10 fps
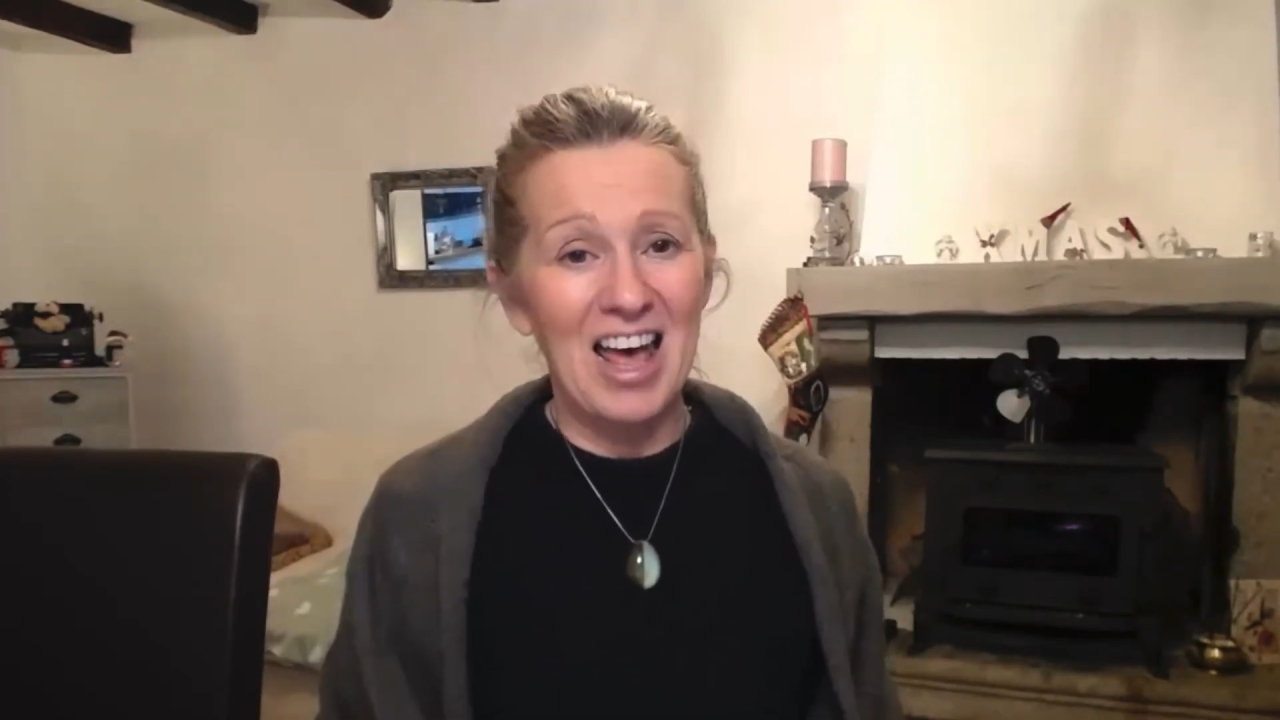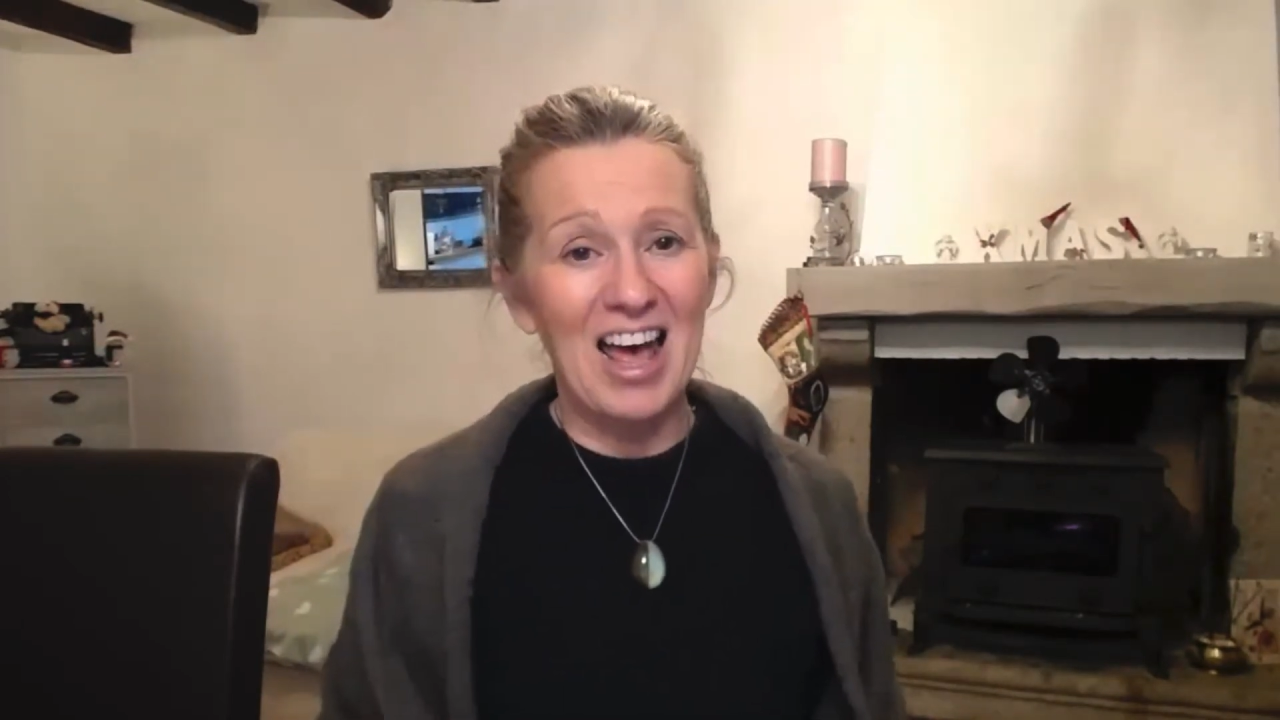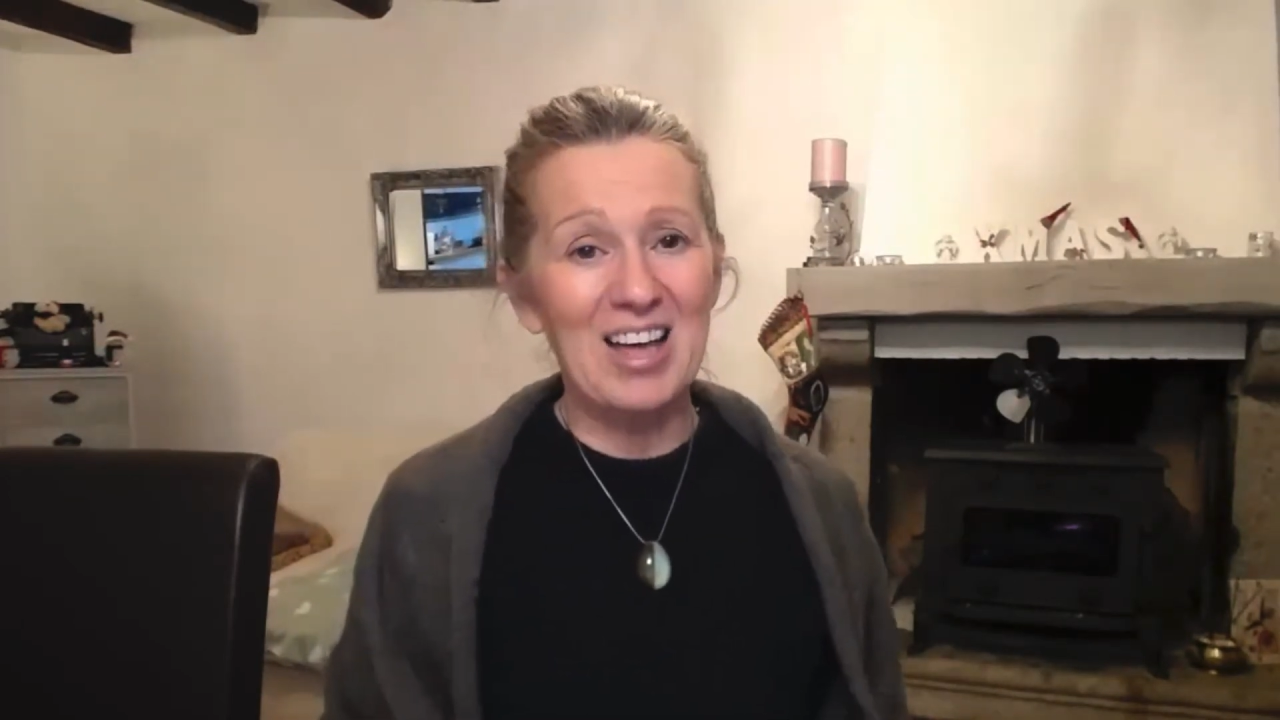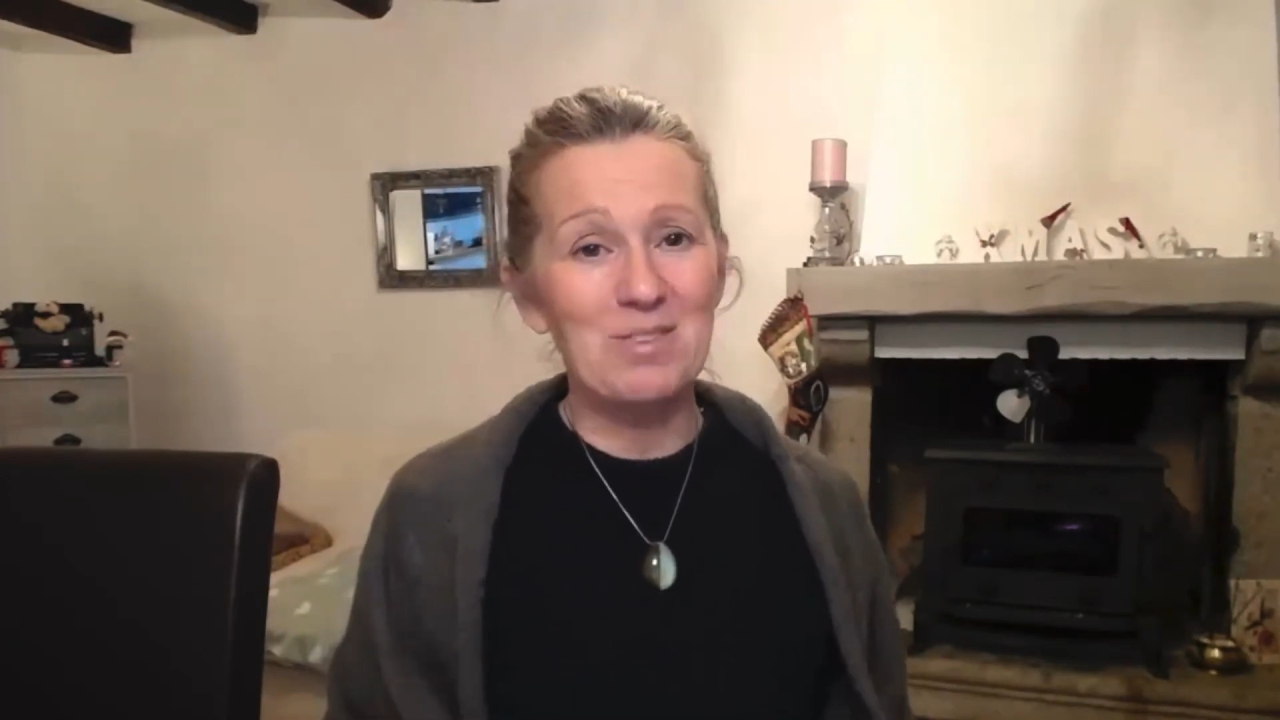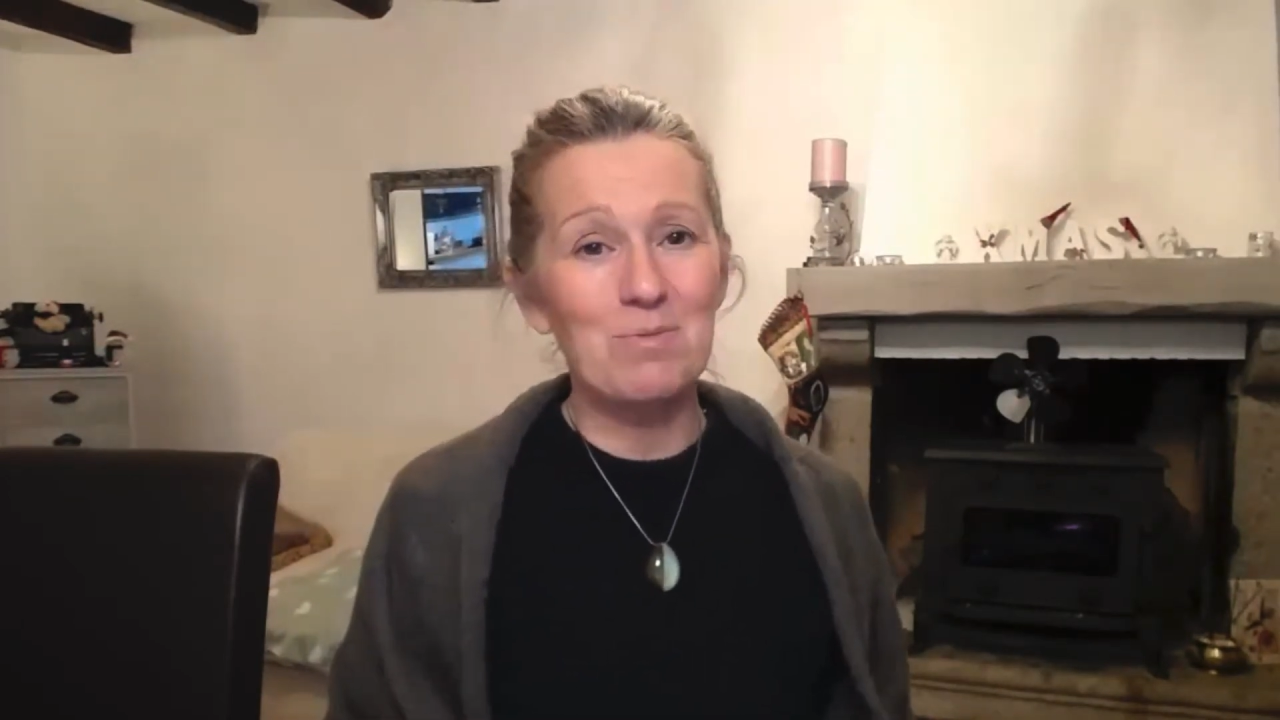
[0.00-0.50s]

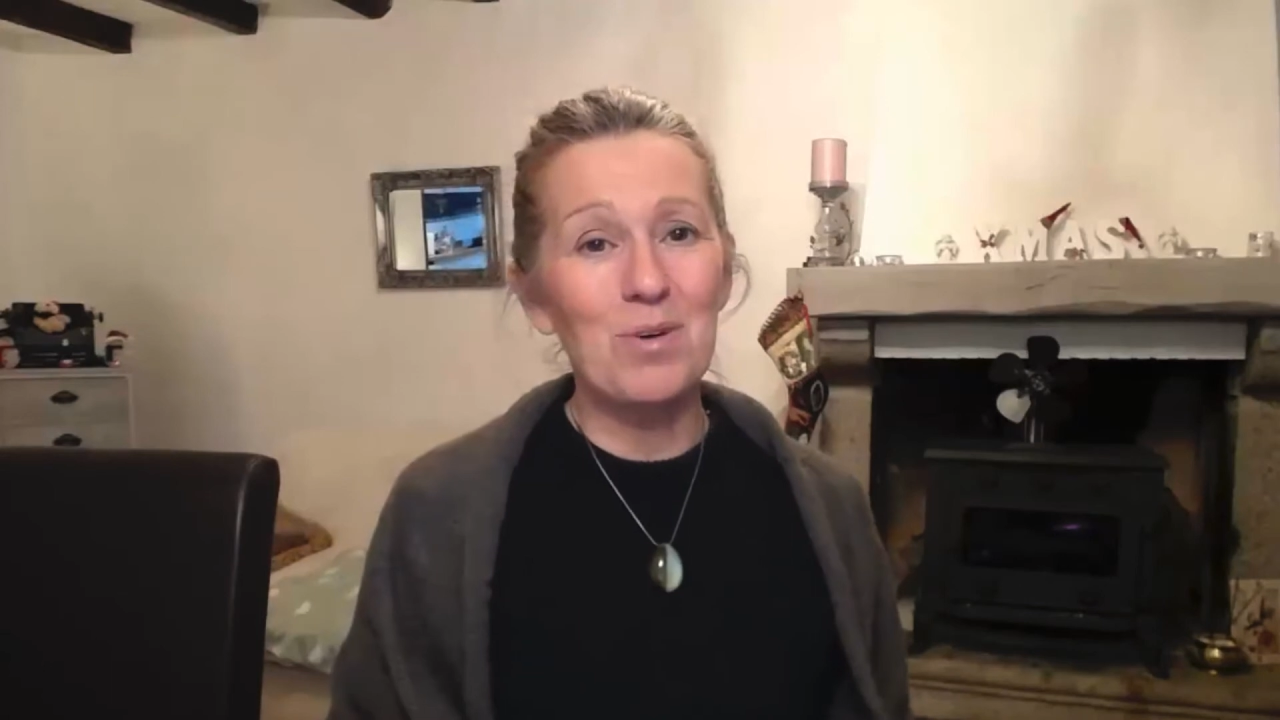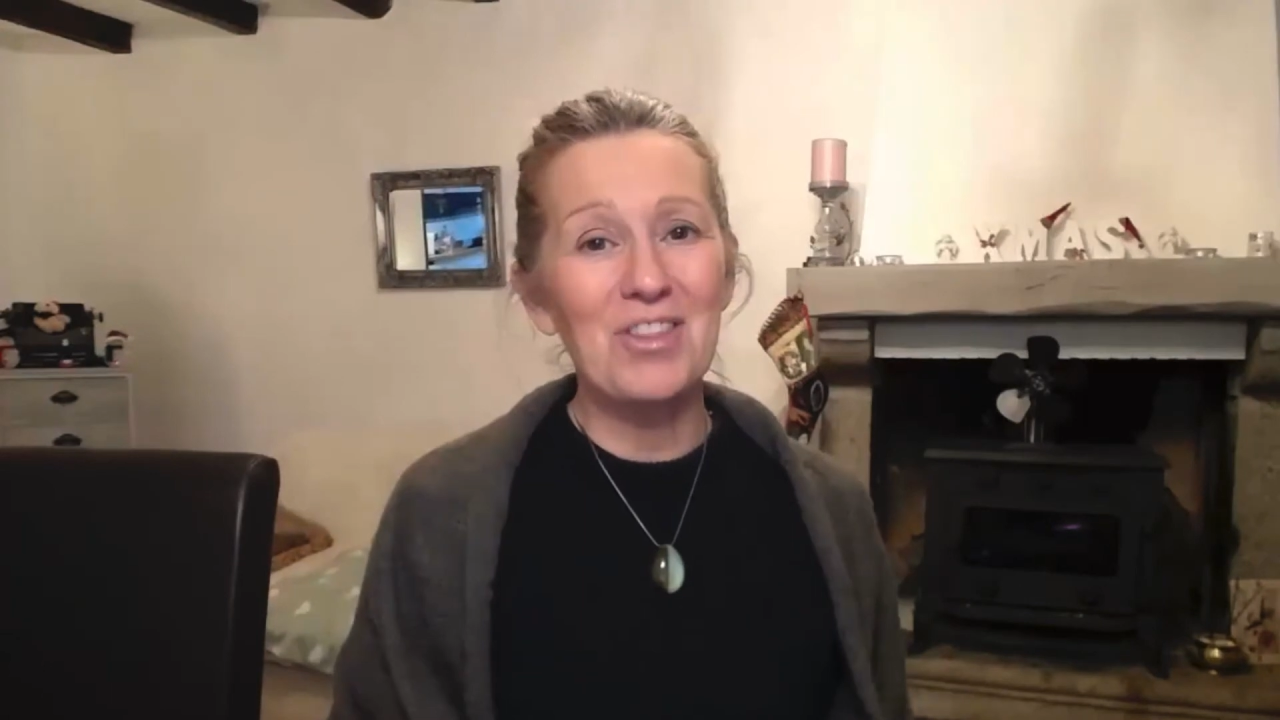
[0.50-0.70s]
And what